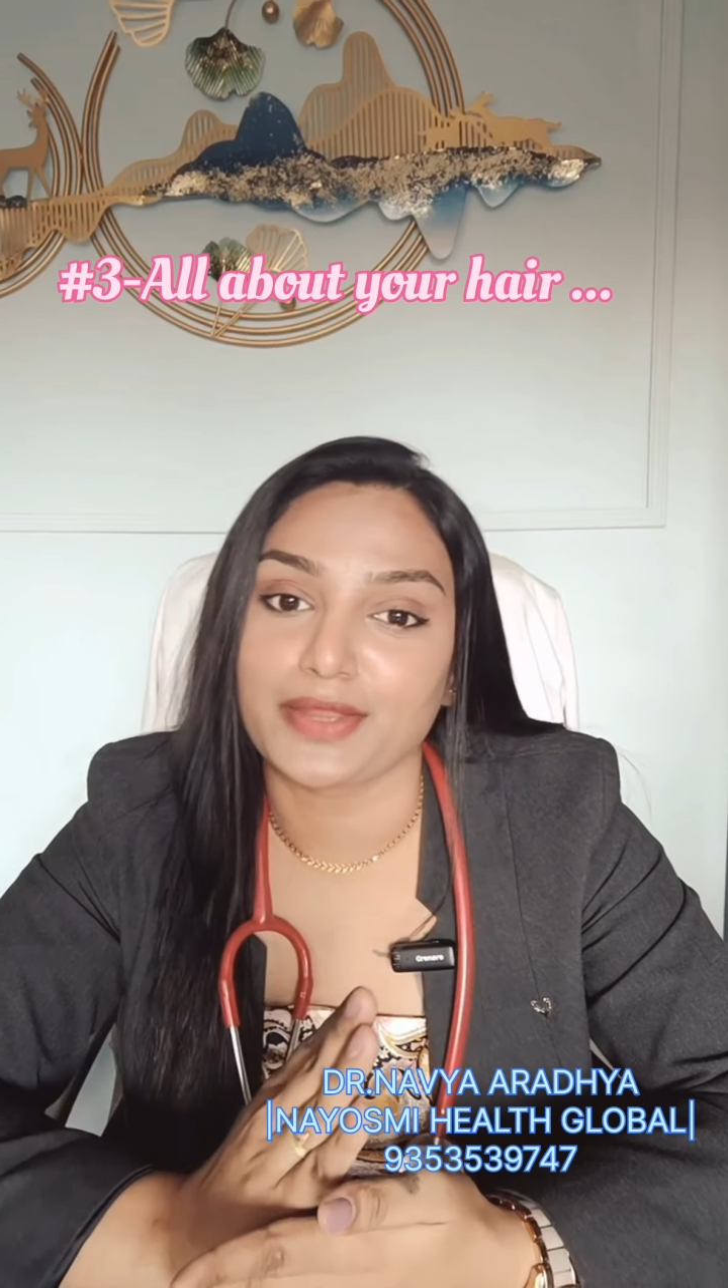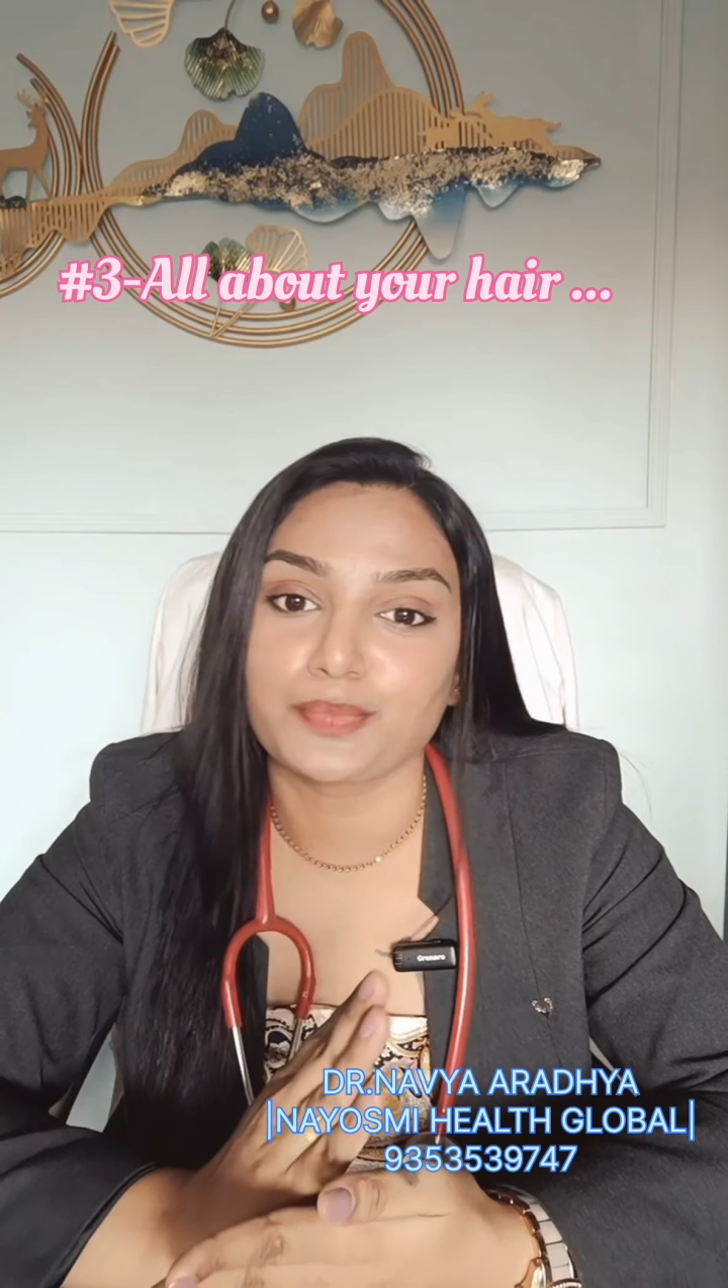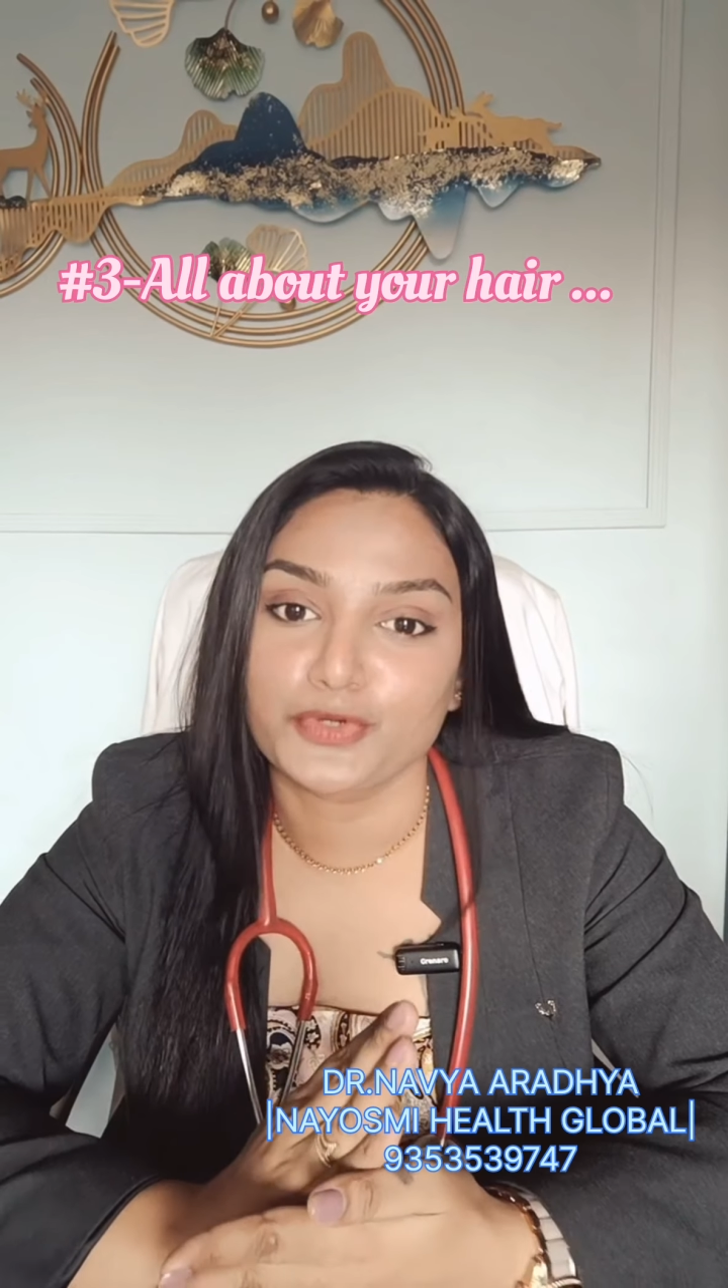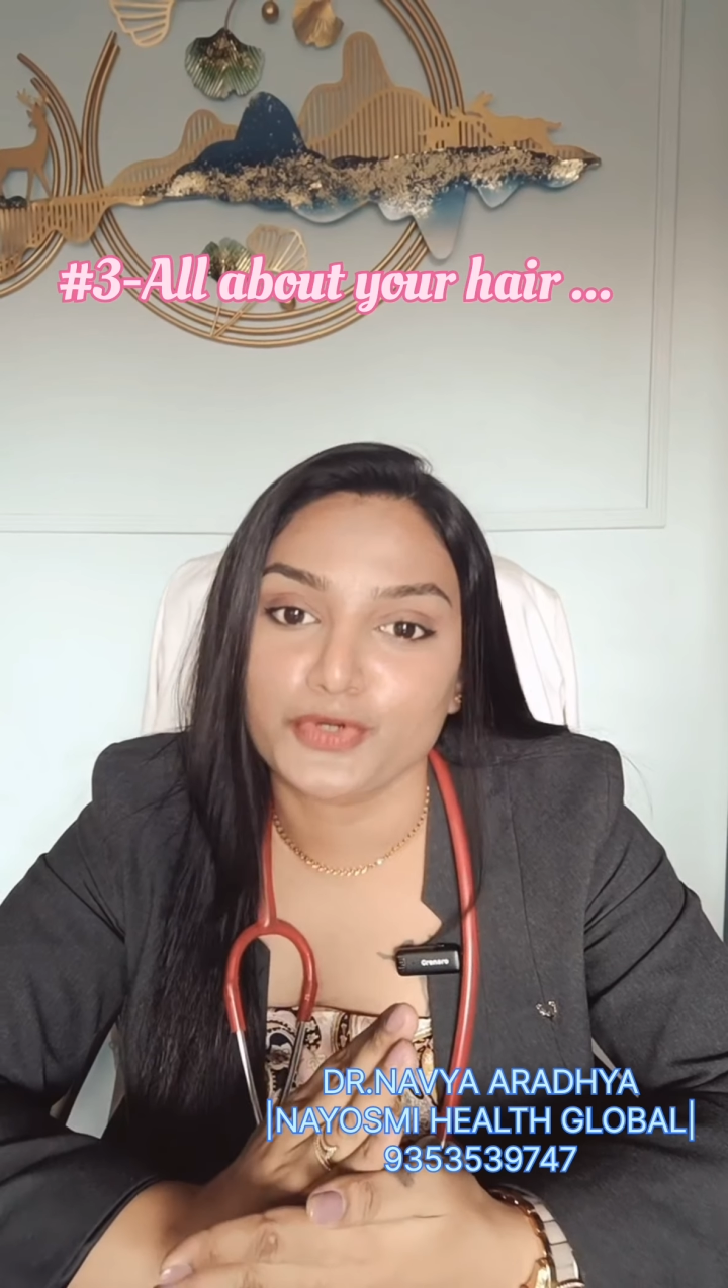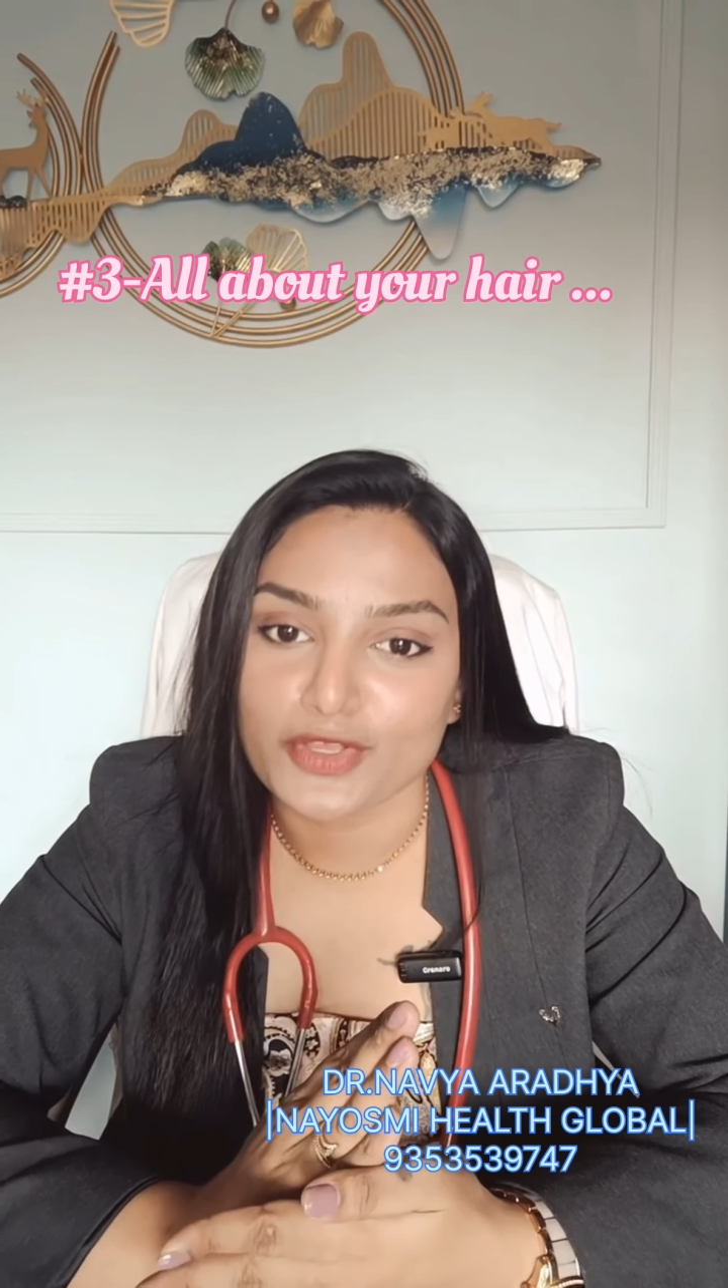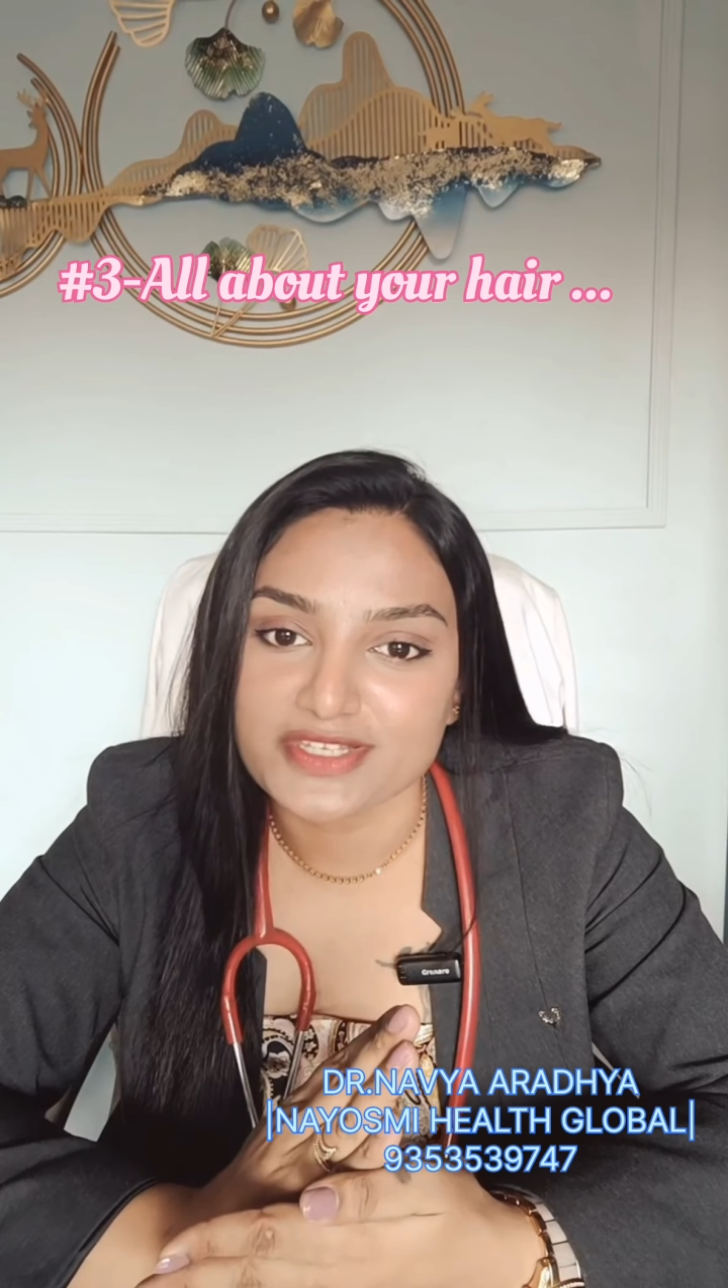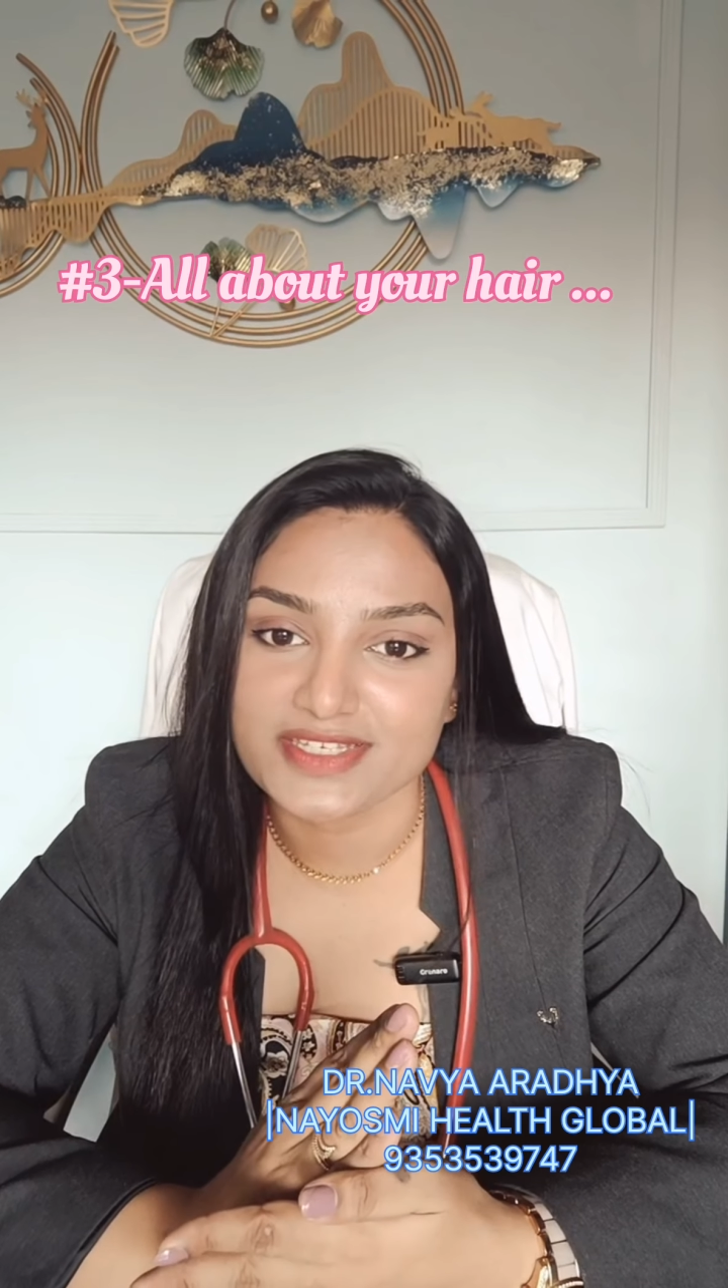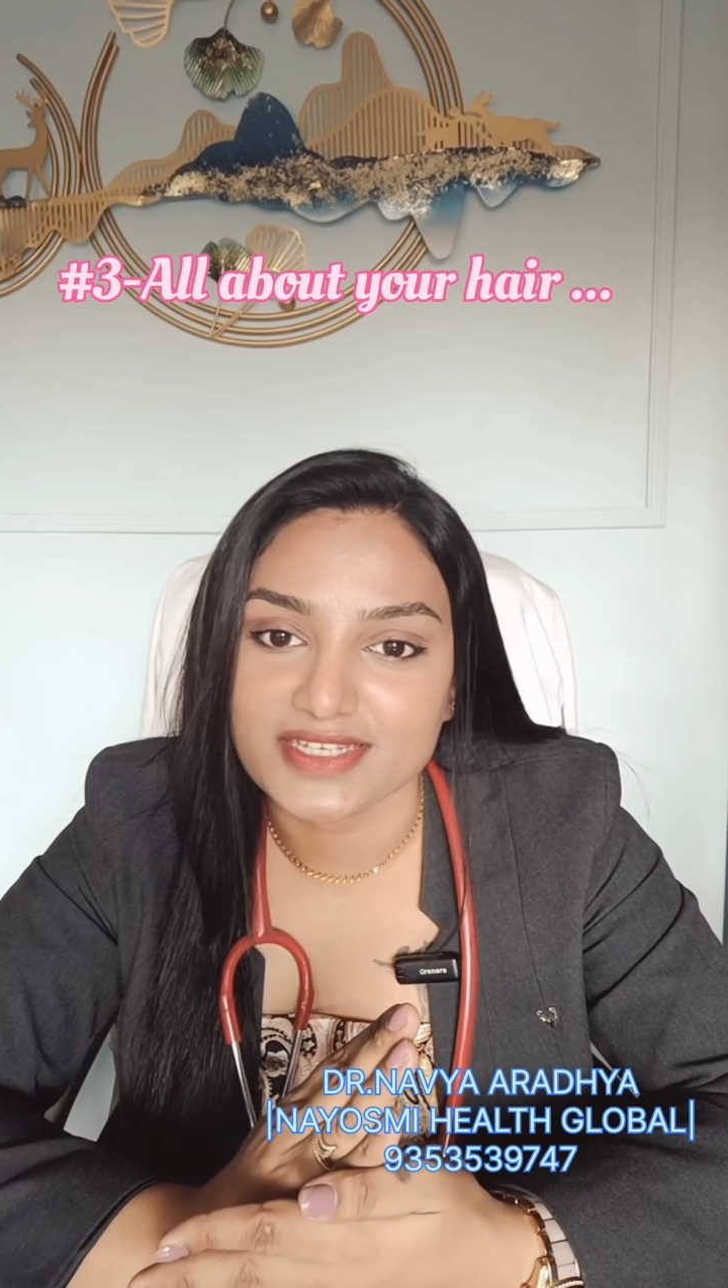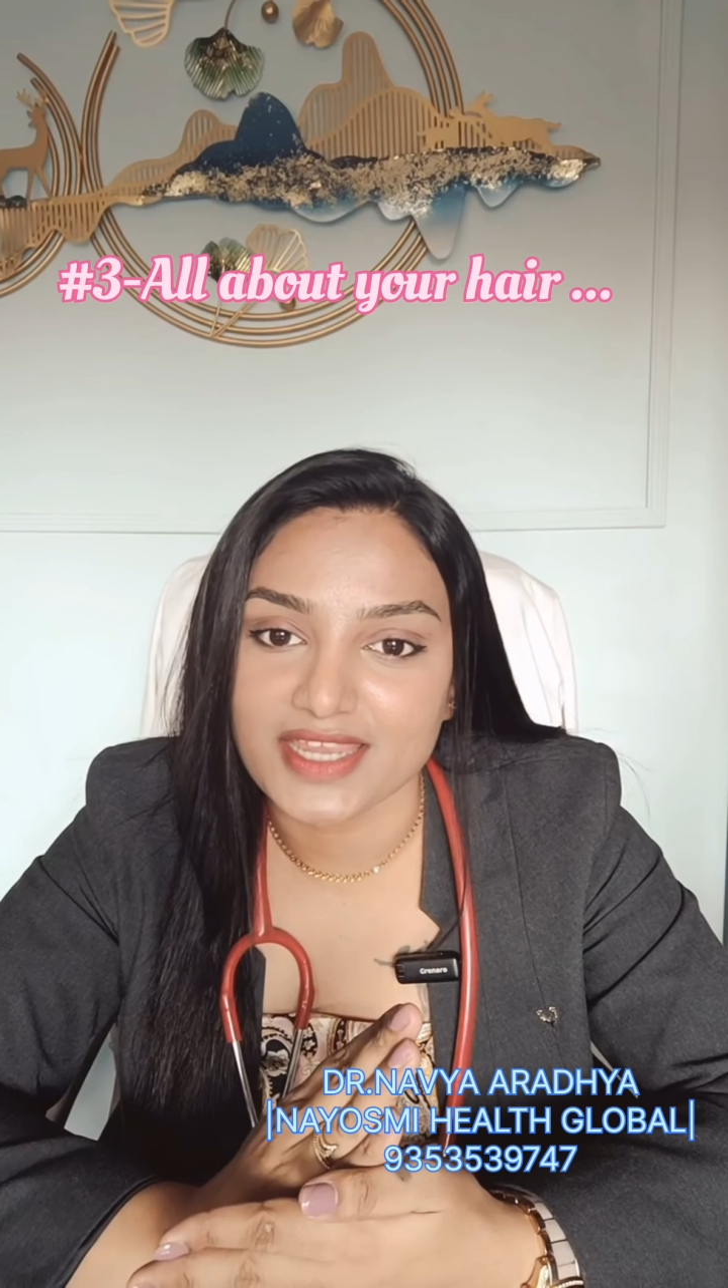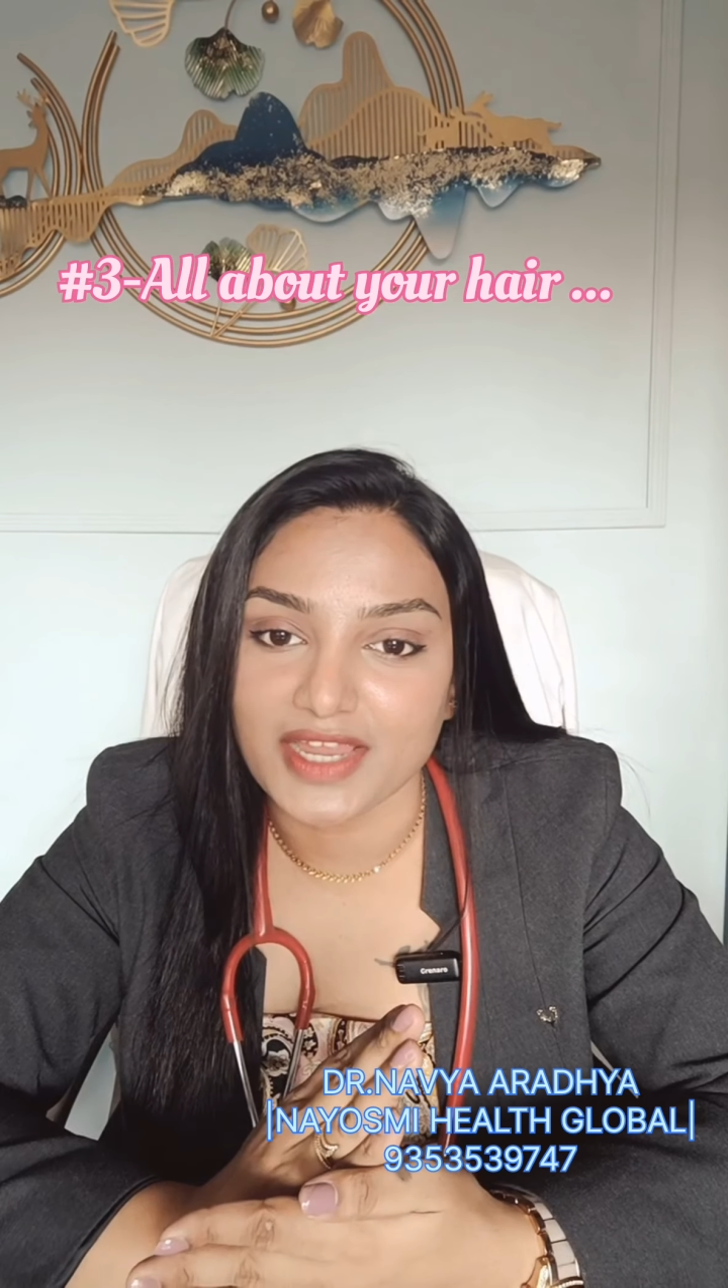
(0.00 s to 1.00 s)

porosity,